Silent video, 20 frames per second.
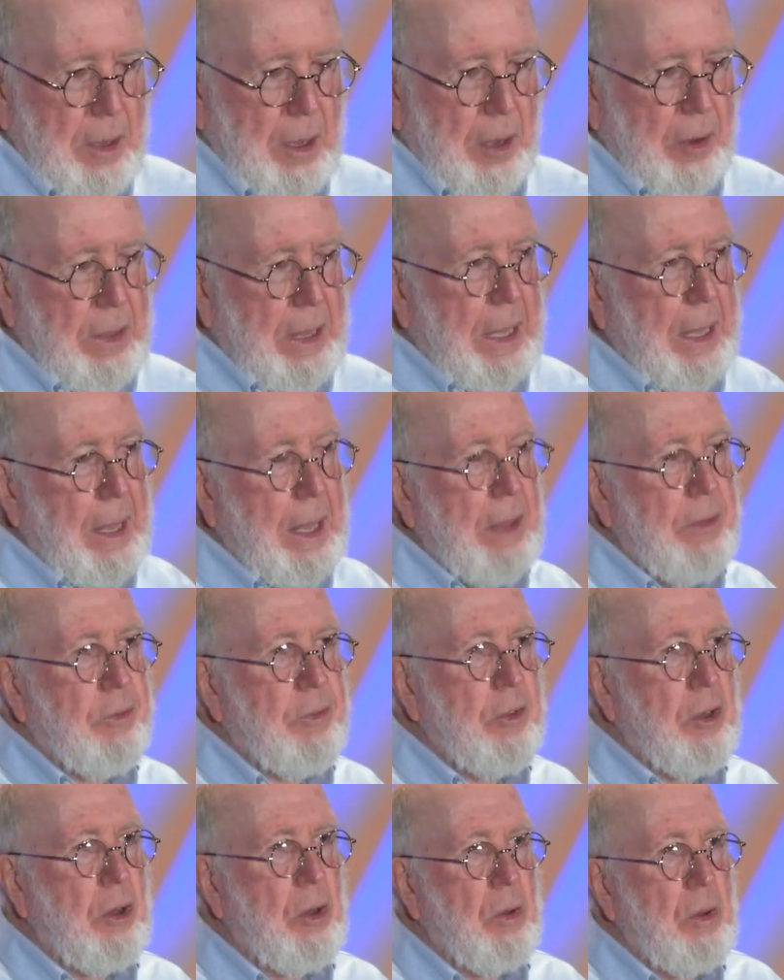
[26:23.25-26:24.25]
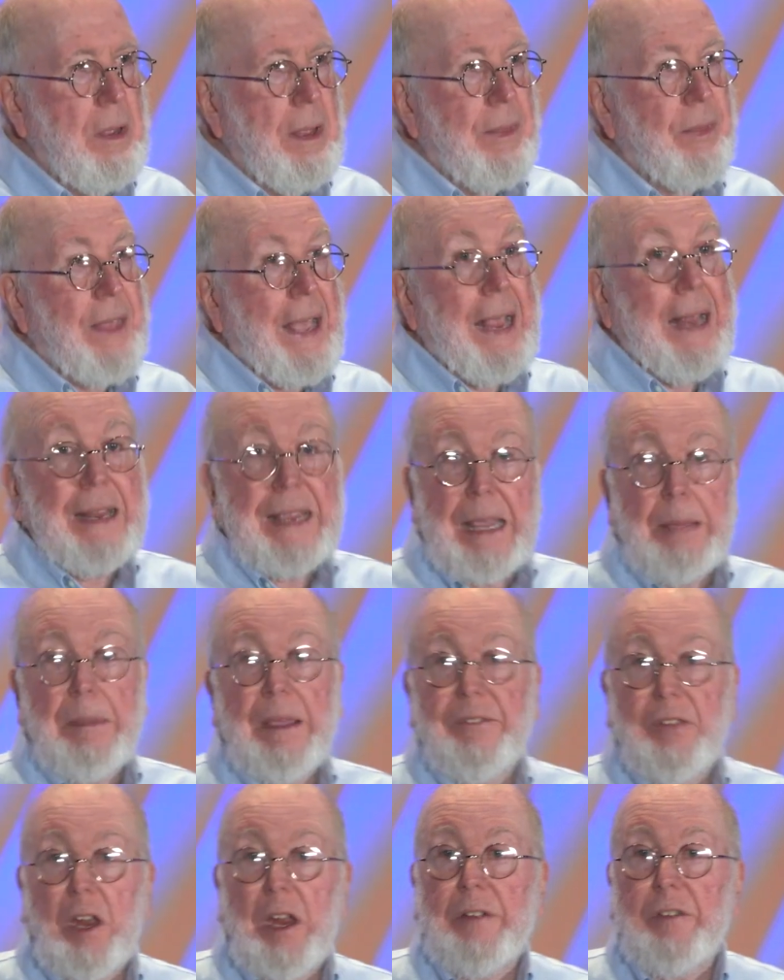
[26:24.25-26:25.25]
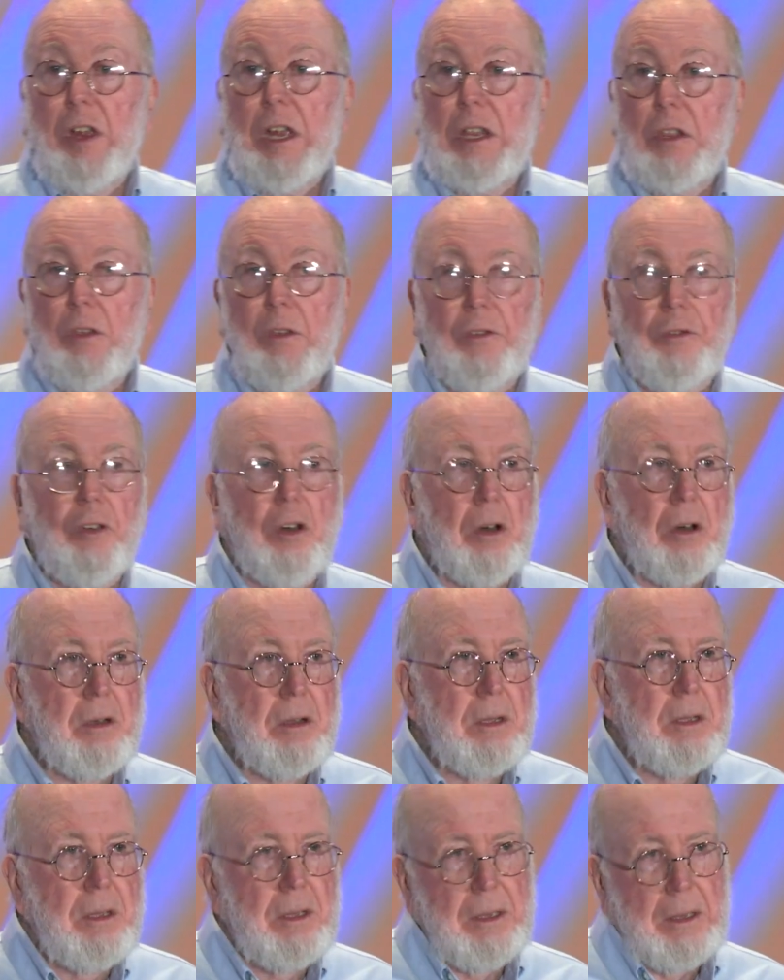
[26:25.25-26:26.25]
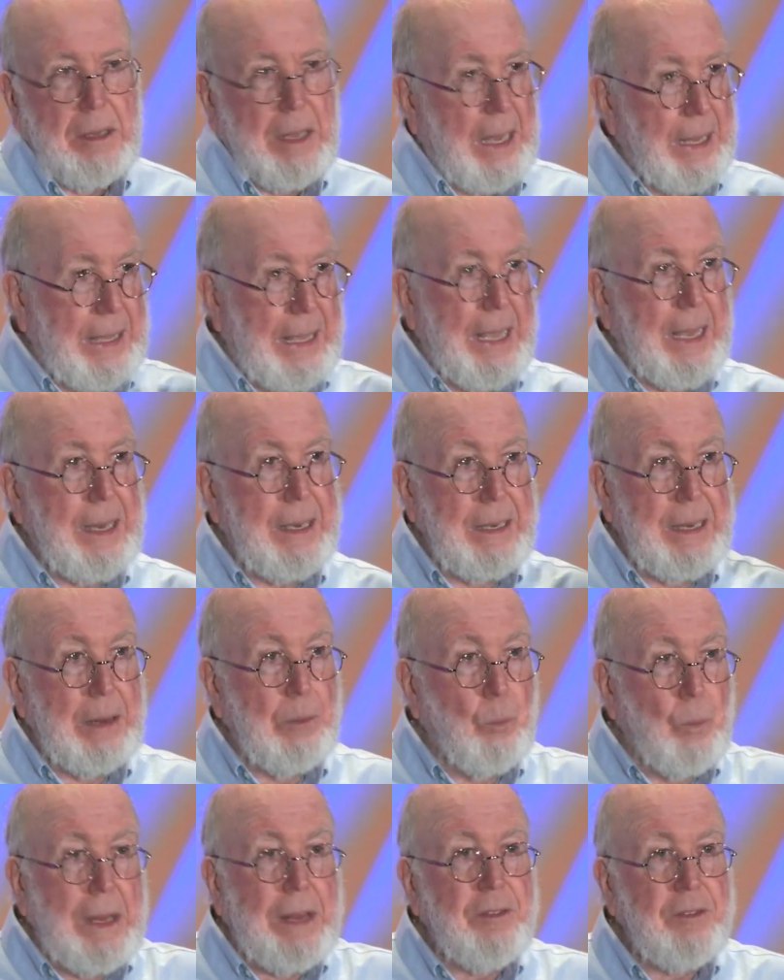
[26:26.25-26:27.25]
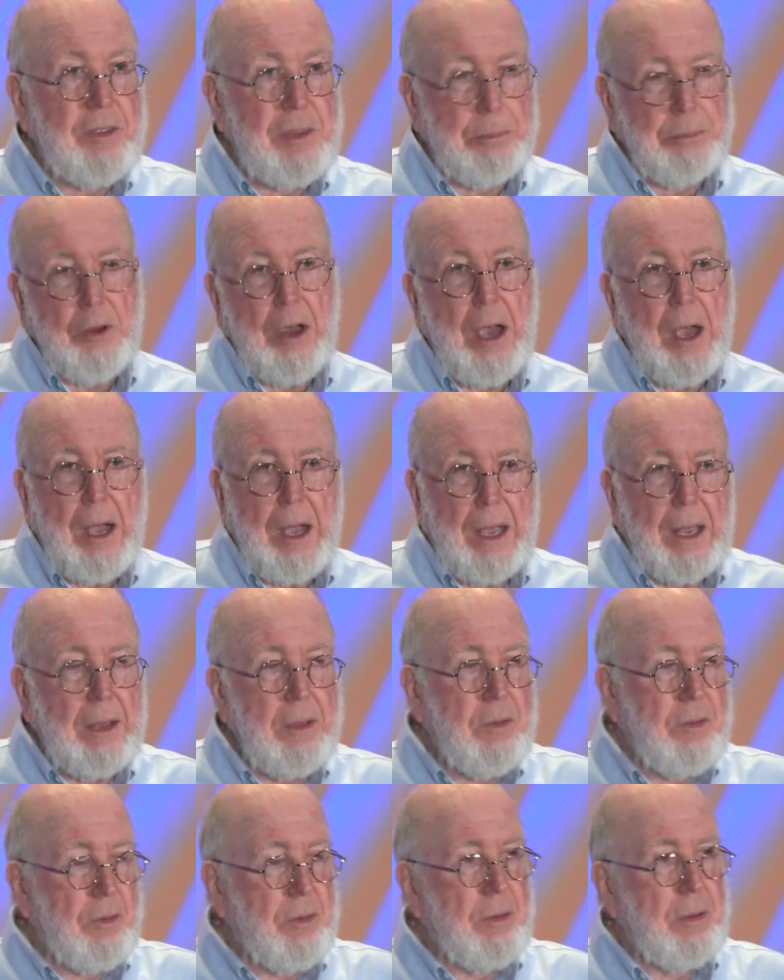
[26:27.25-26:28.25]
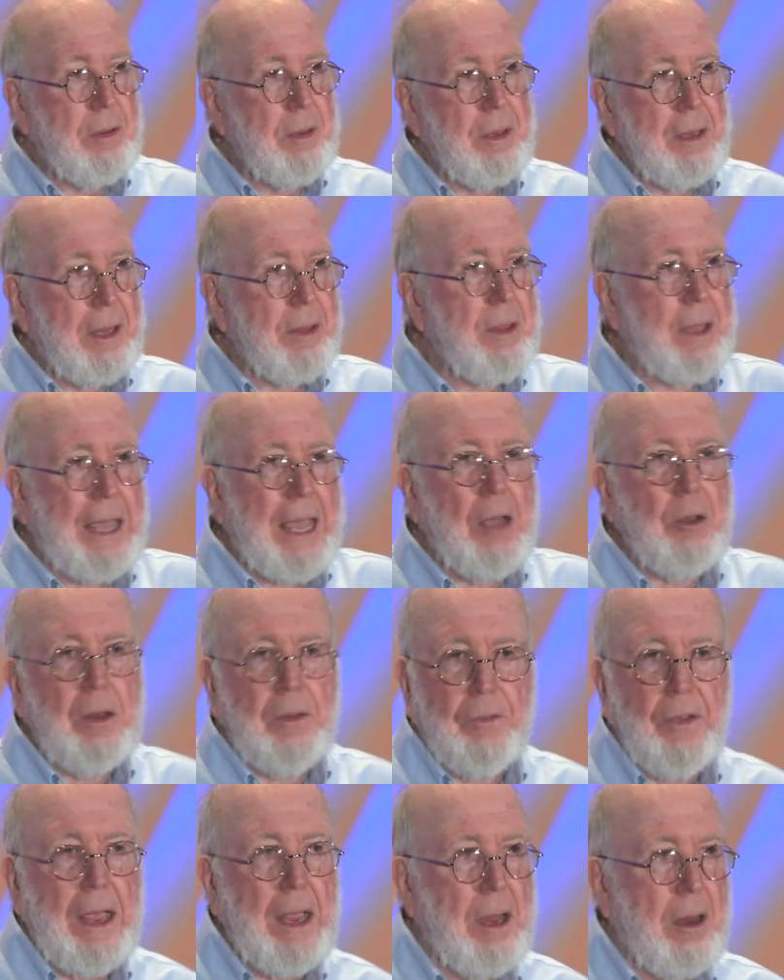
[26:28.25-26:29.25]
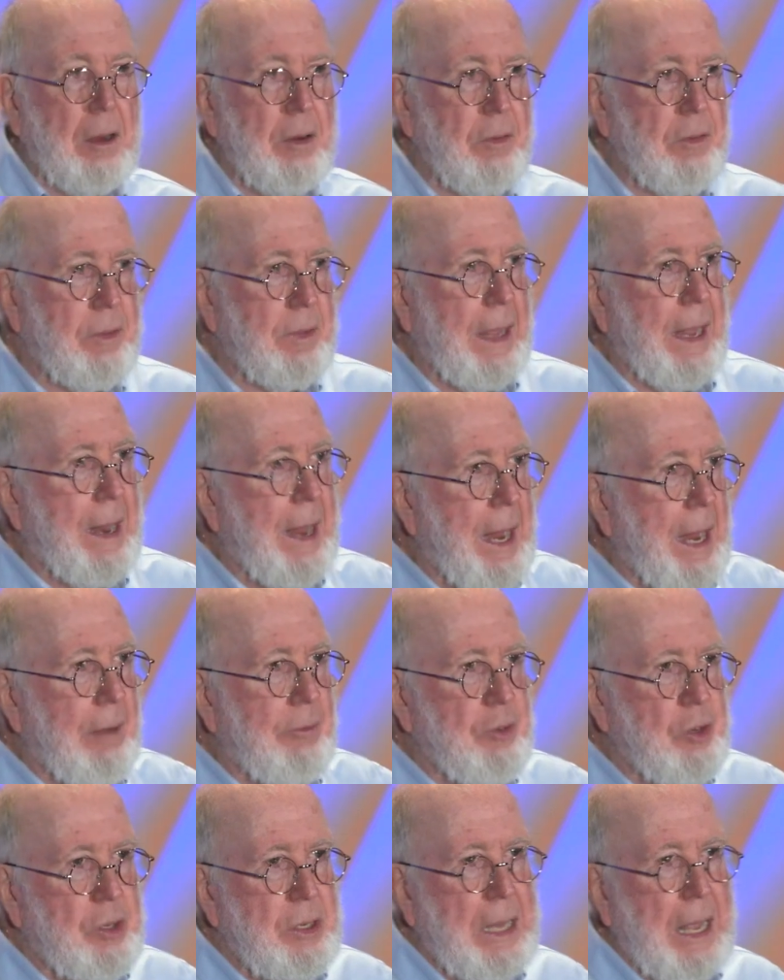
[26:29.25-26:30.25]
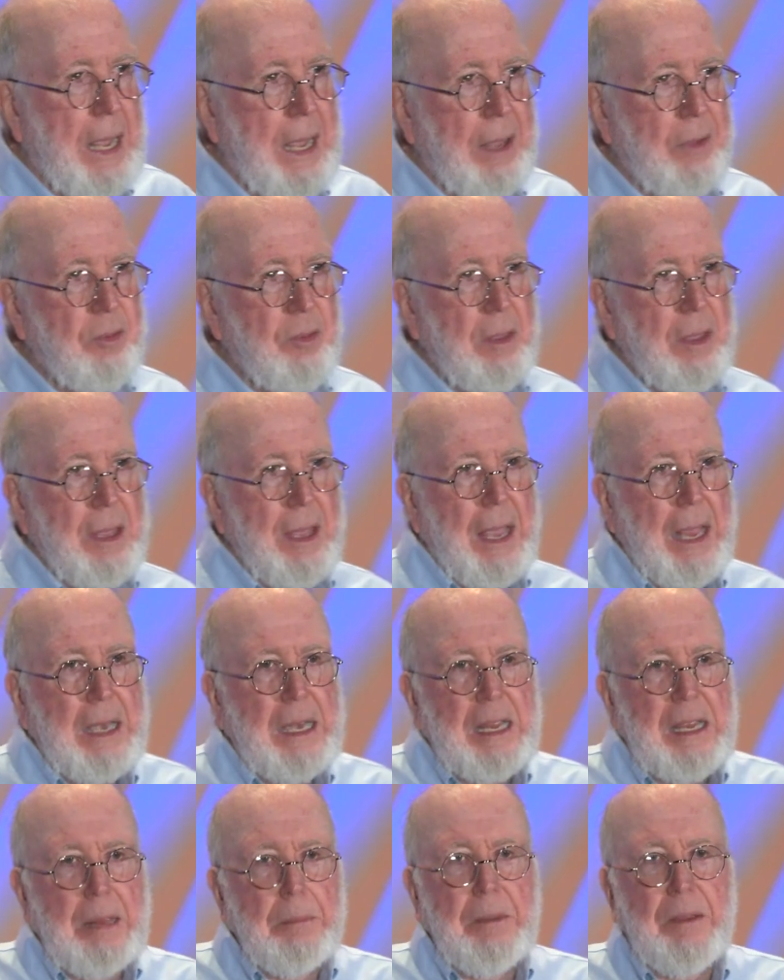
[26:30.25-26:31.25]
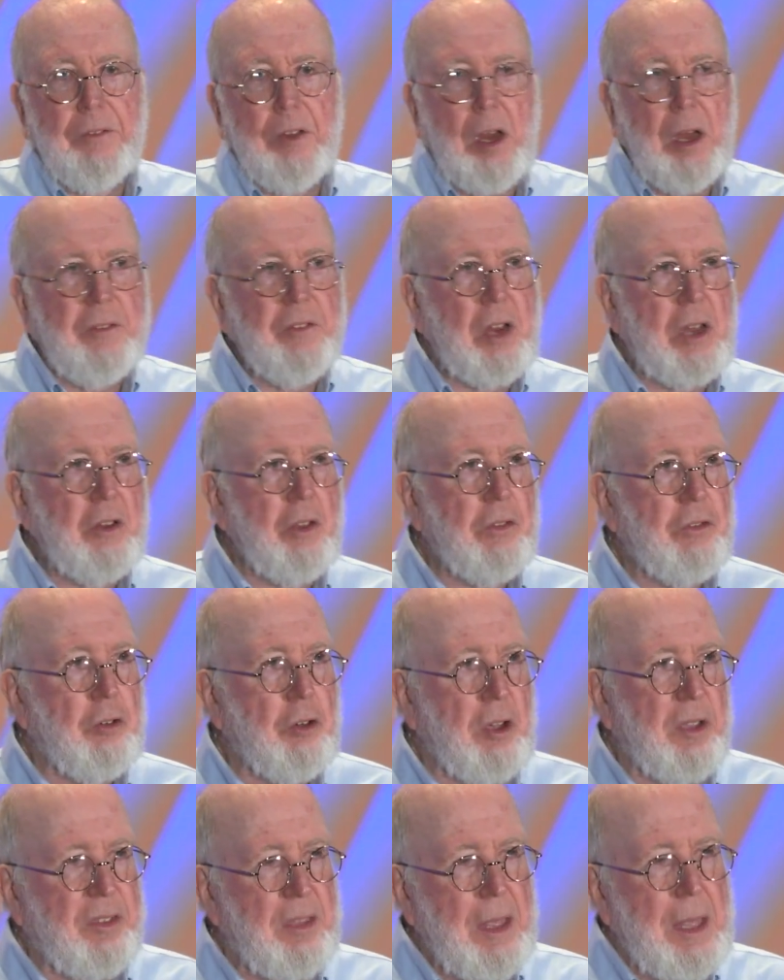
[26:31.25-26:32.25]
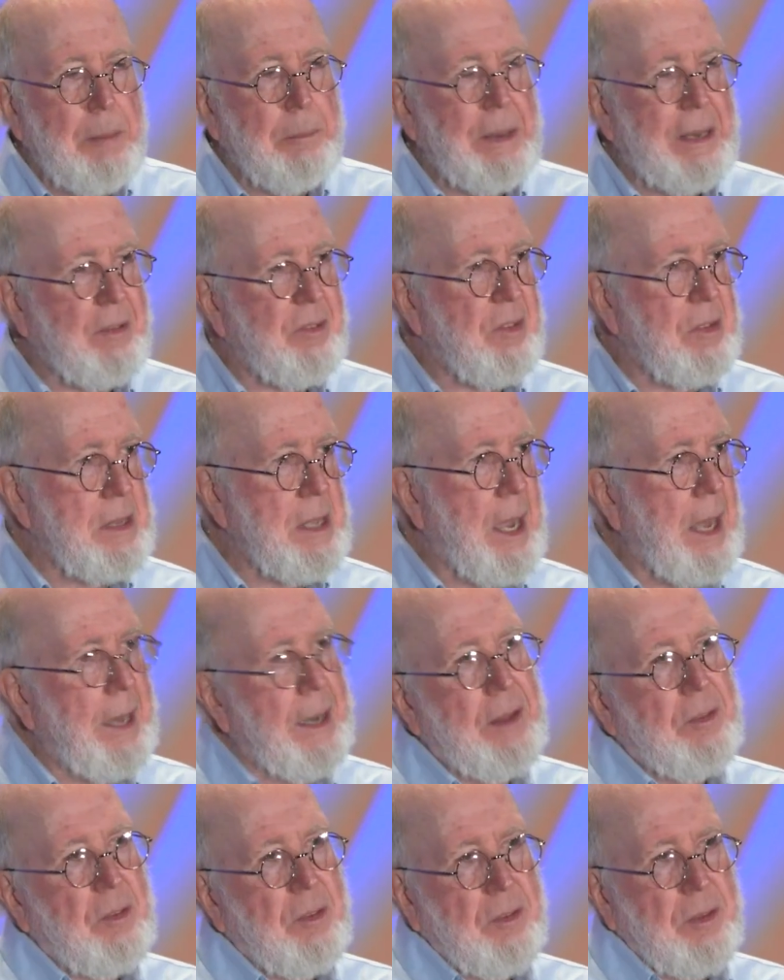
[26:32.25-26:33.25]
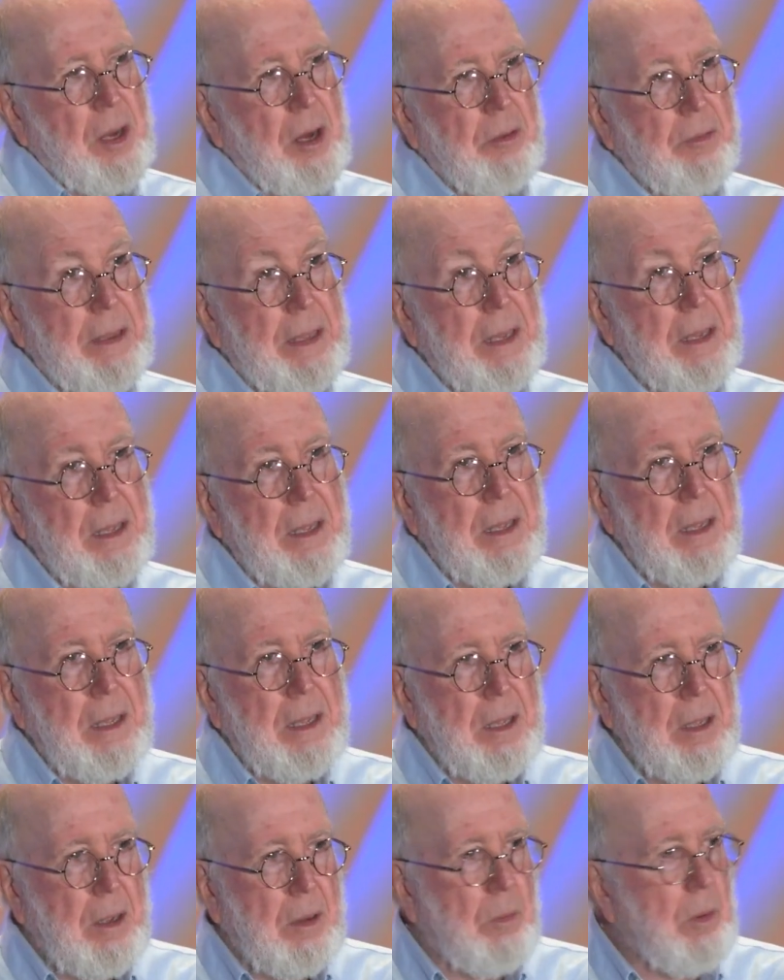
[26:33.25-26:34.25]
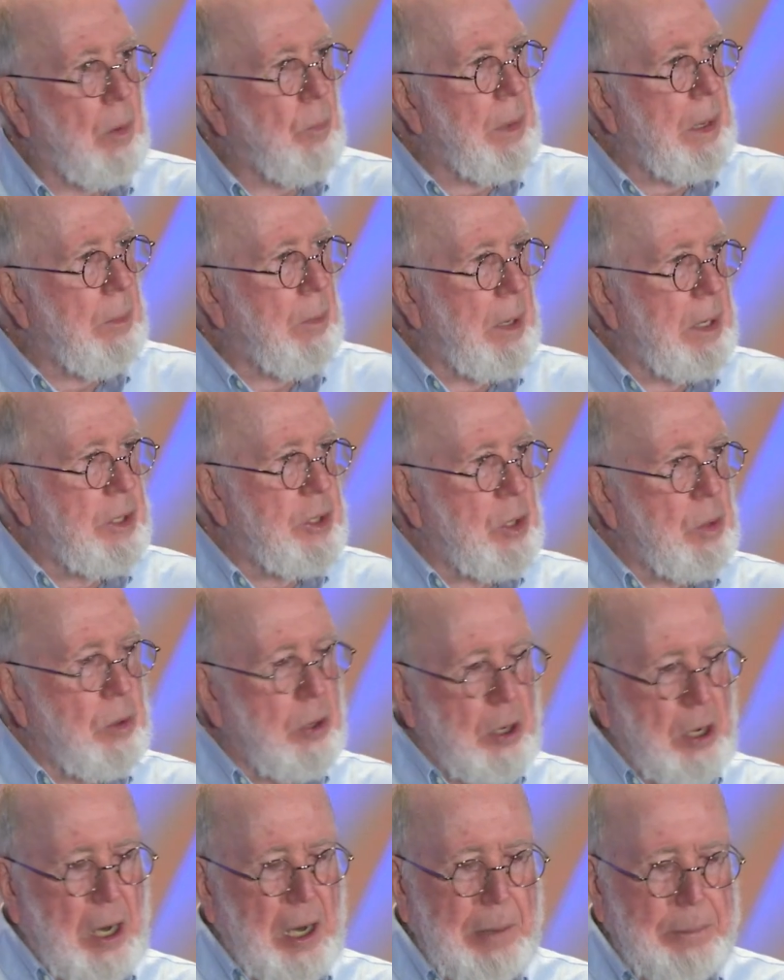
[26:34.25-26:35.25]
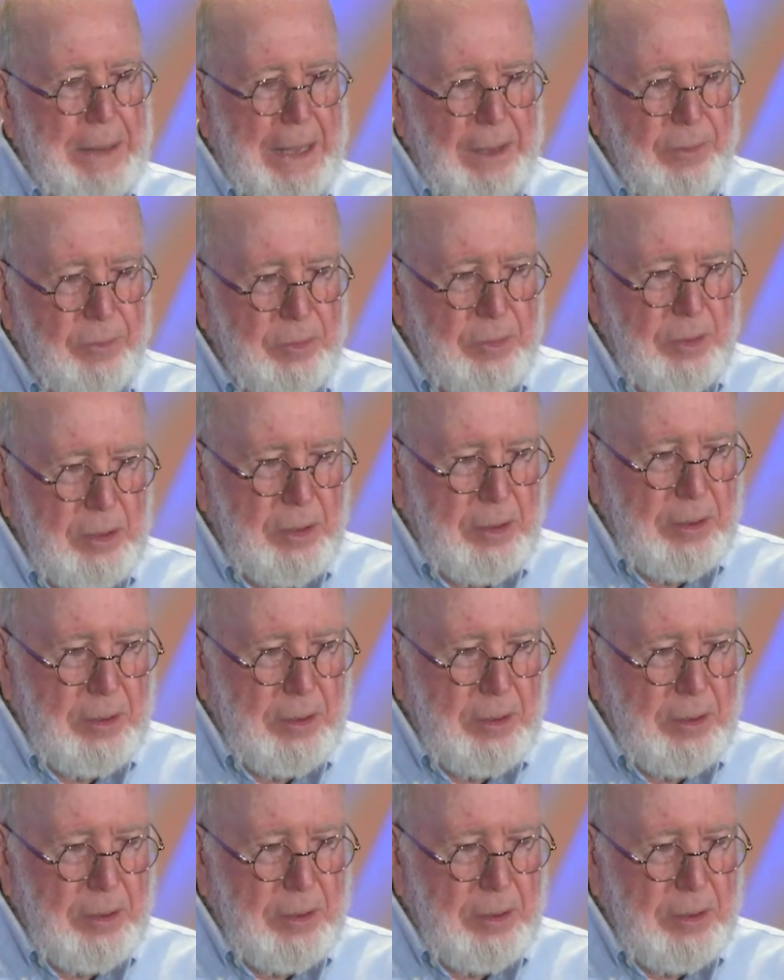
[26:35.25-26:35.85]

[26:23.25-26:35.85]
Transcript: Okay, and so that can be very, very useful. Again, it wins the prize at the county fairs, that average guess, and it can be very, very useful to us, but it's not necessarily what we want to do or our best.